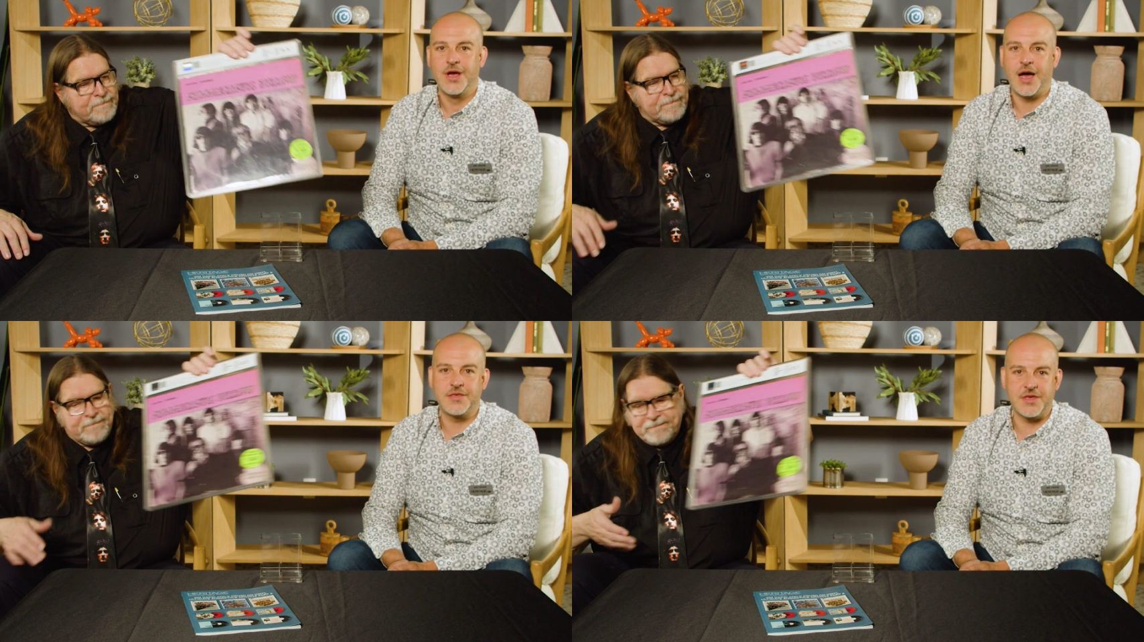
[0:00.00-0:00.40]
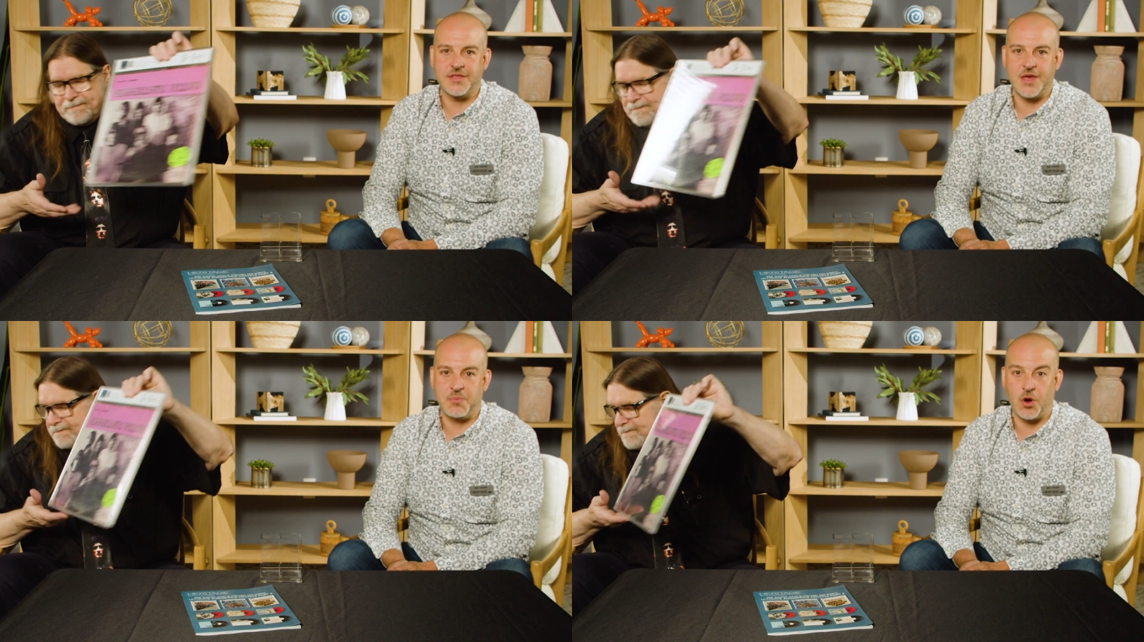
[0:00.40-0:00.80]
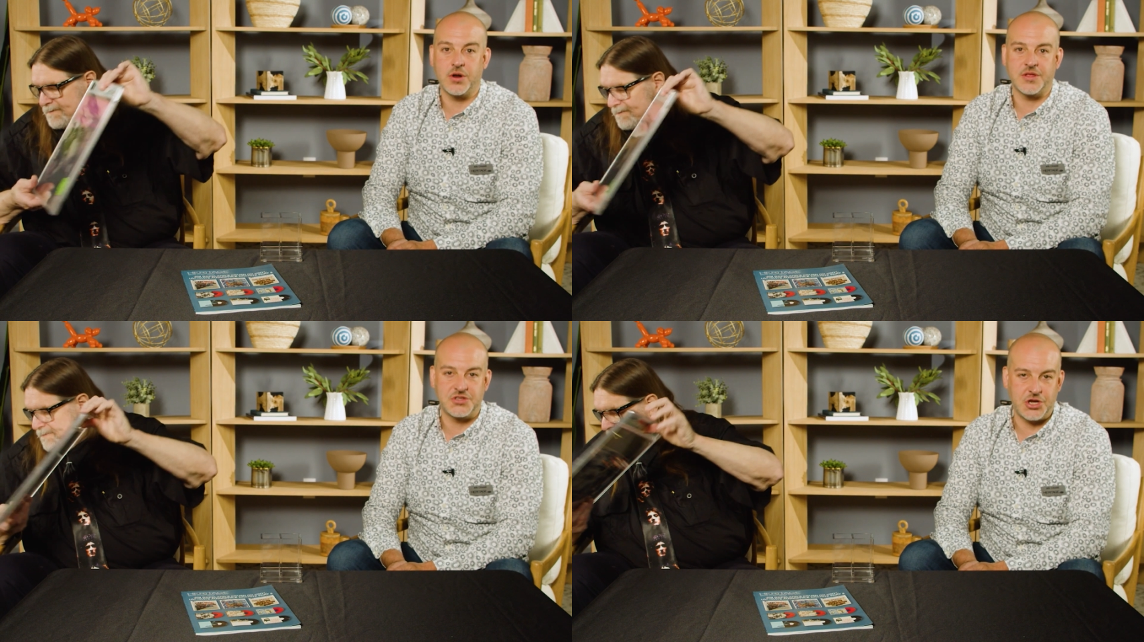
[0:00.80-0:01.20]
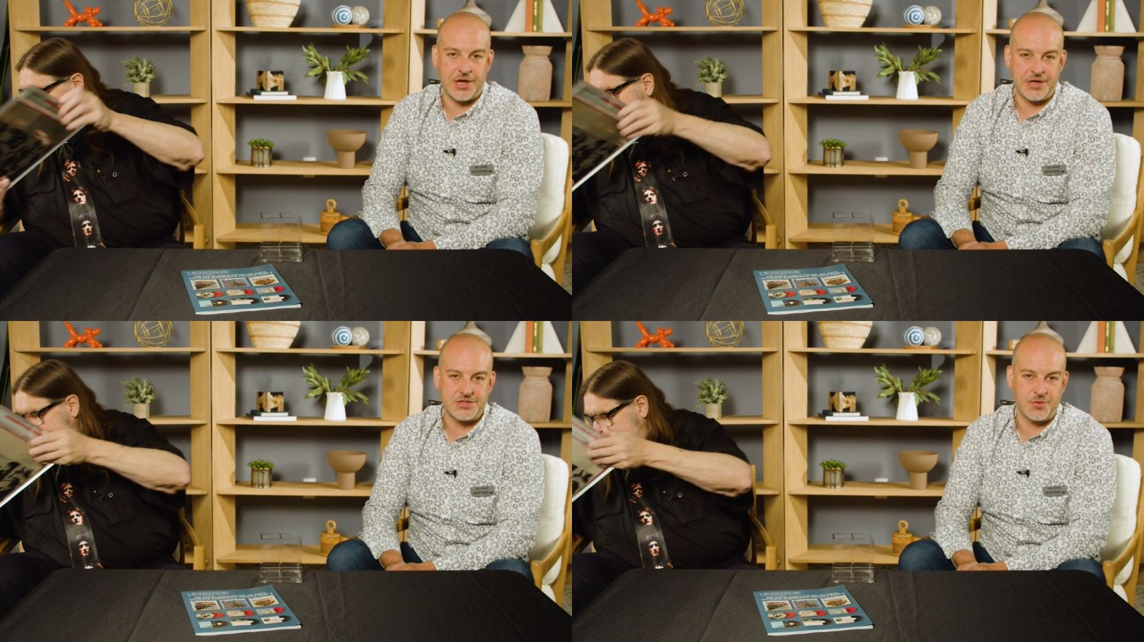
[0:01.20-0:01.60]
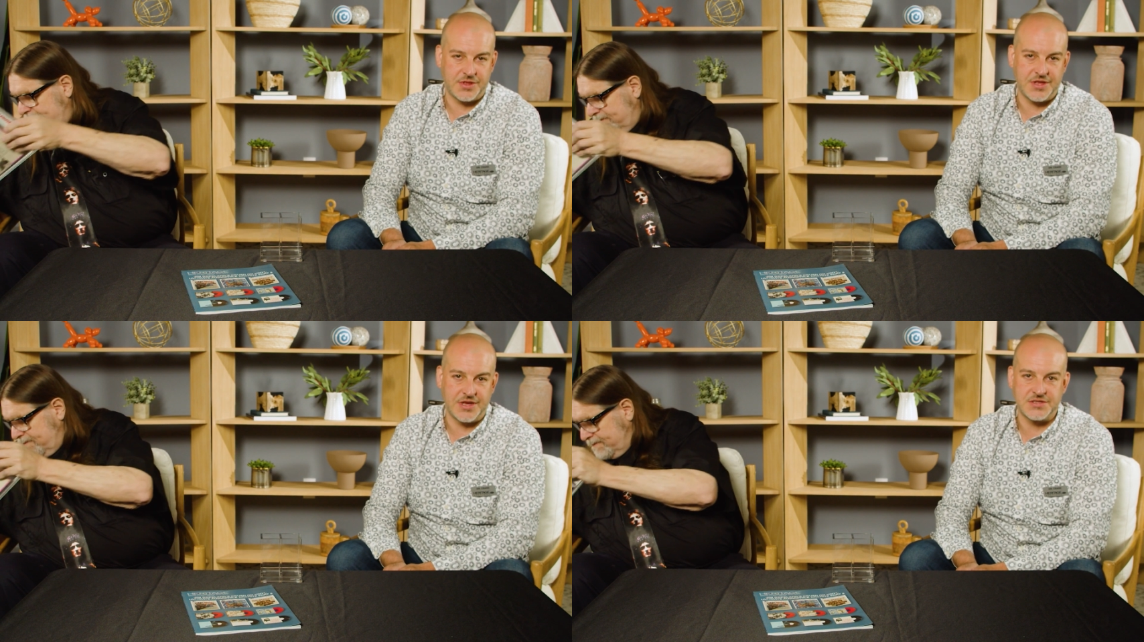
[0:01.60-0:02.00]
Speaker 1: I think that part of the chase
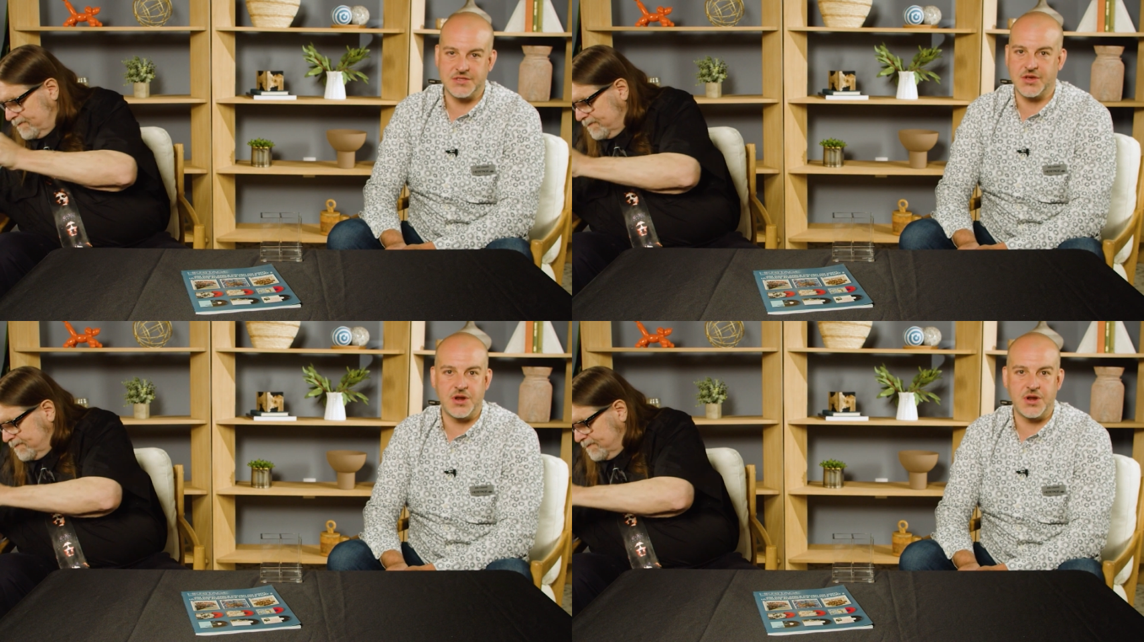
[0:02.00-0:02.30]
with this is going